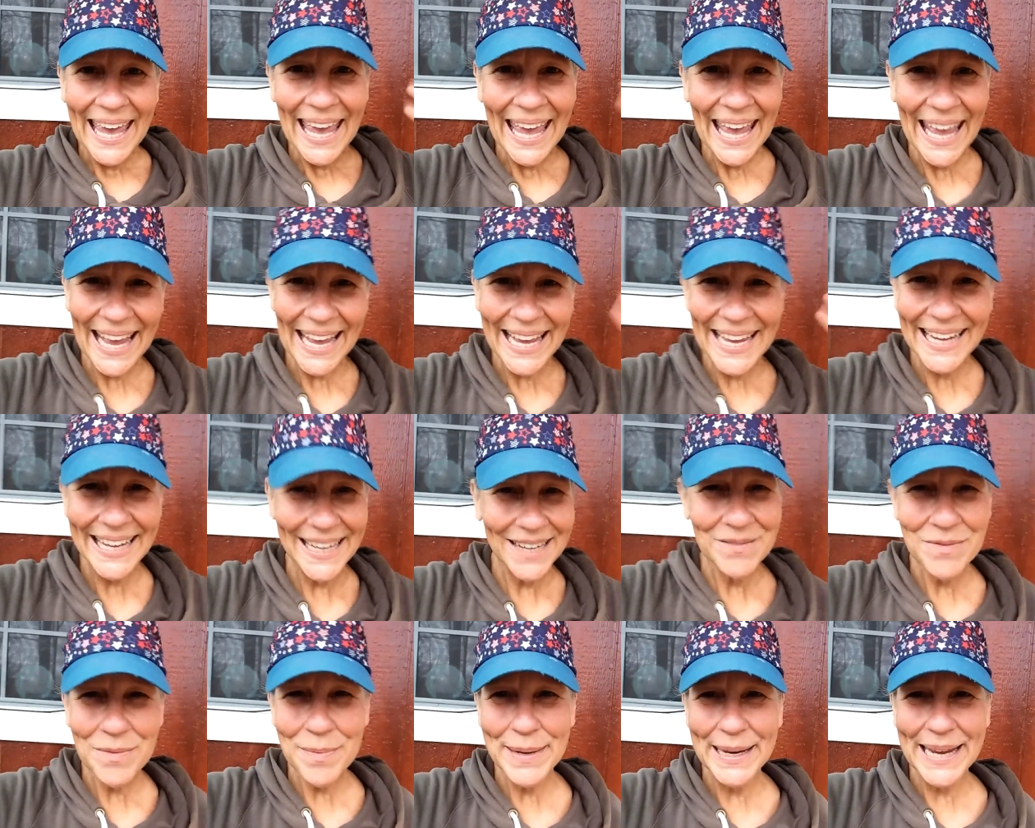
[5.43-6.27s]
Hey
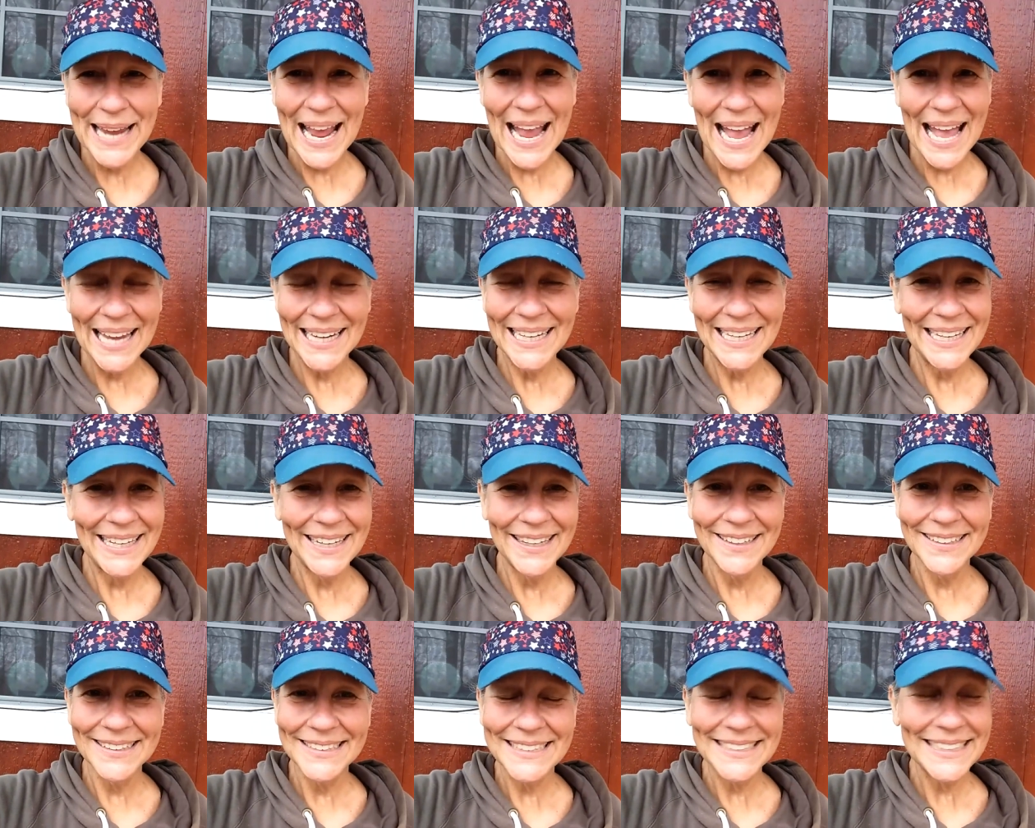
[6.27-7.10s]
everybody, Ann
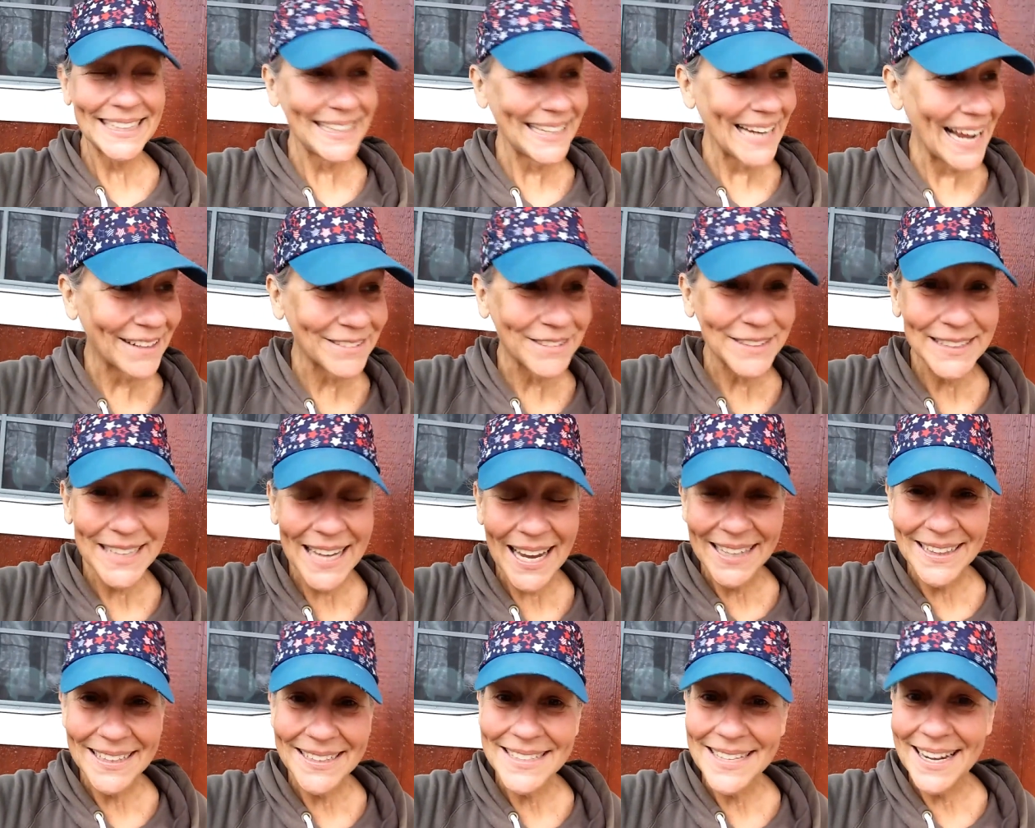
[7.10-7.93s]
here, sitting
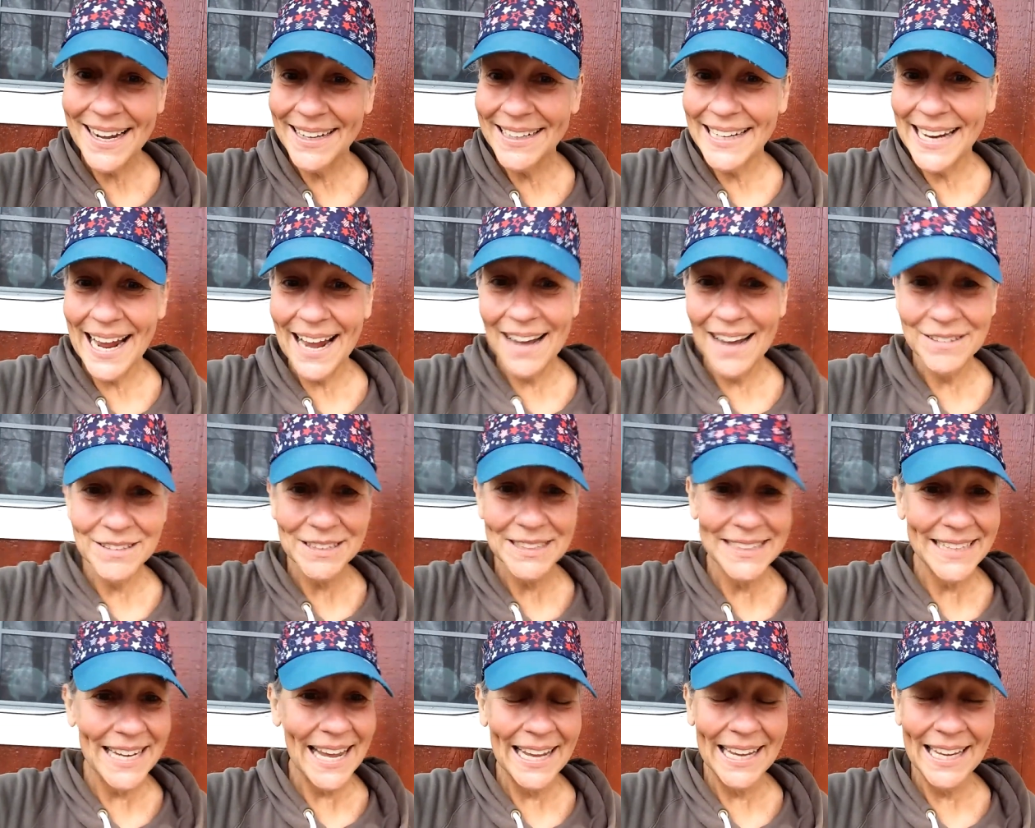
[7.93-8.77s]
outside the tiny house
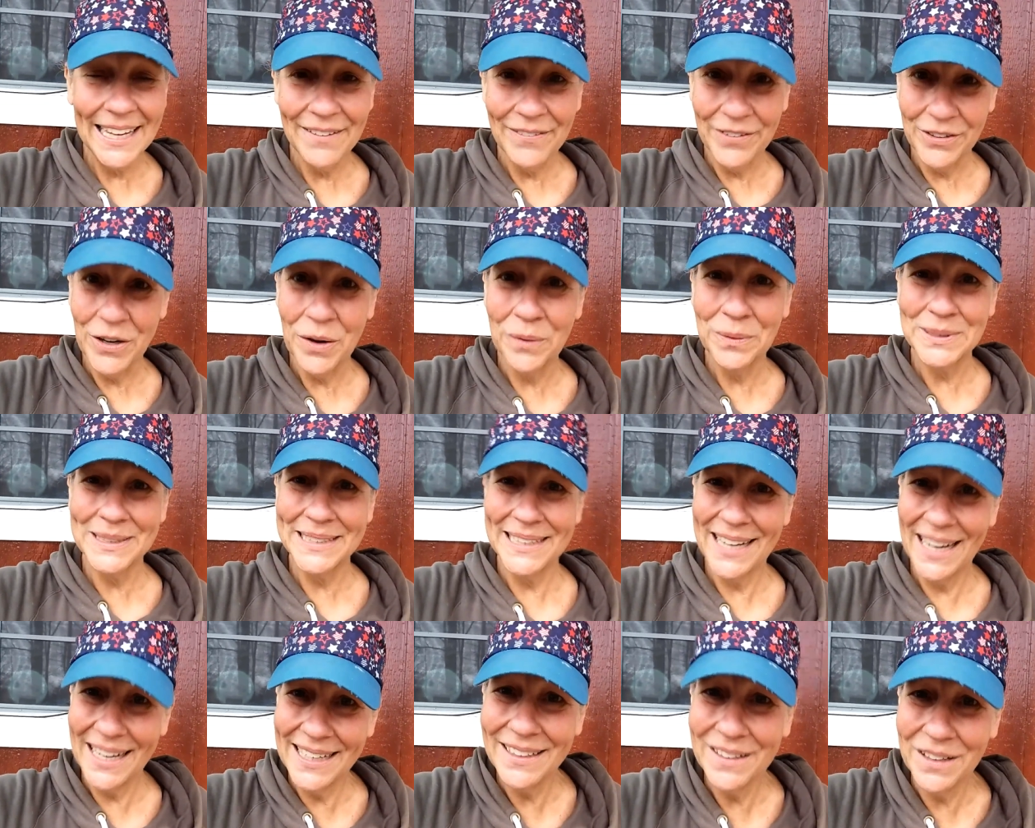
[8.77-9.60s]
today, even though it's
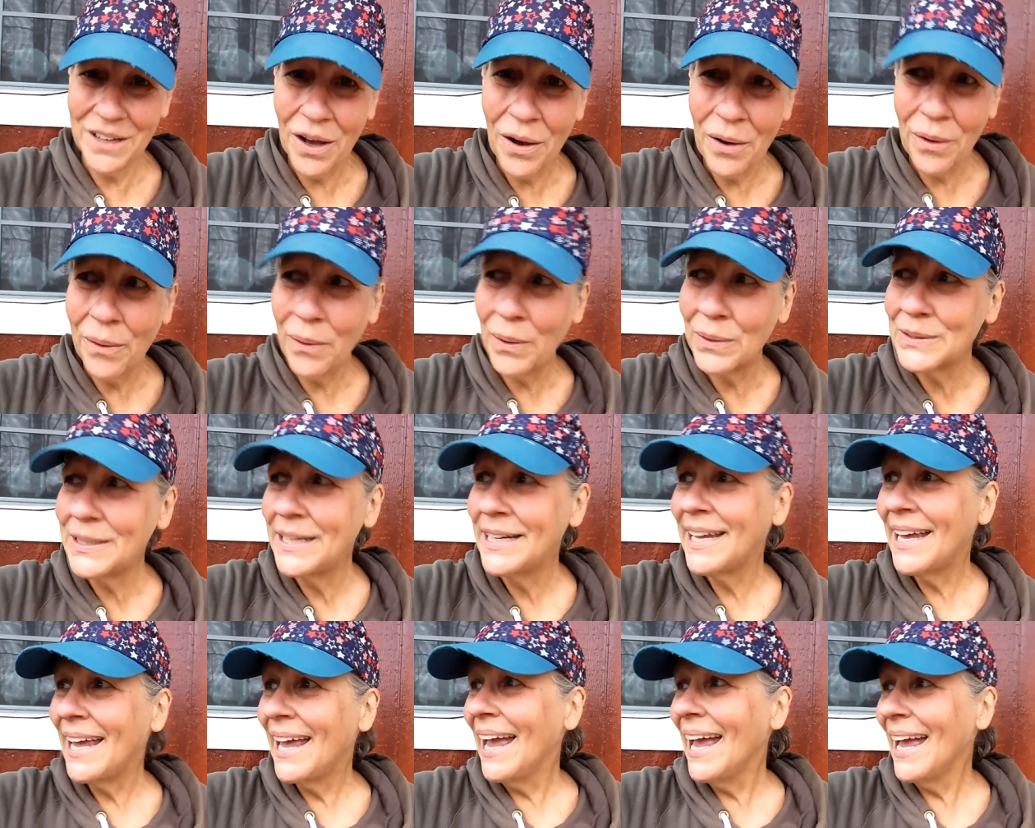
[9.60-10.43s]
kind of cold
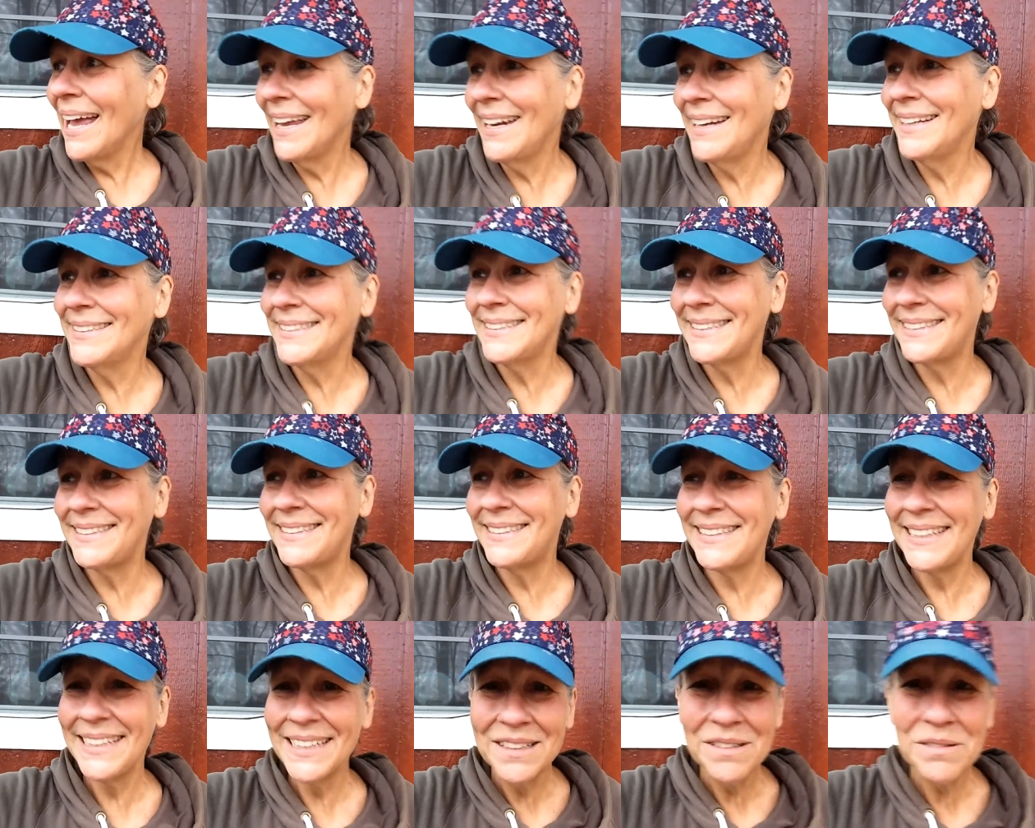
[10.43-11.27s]
and it's
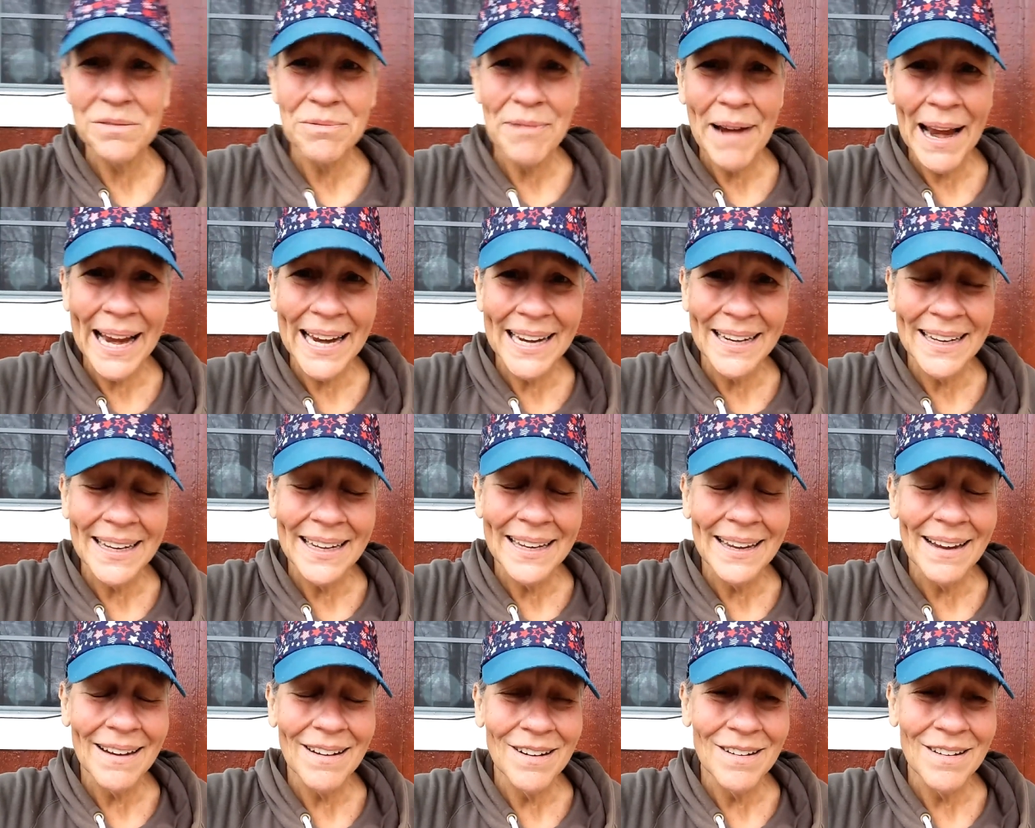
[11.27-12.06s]
still rainy.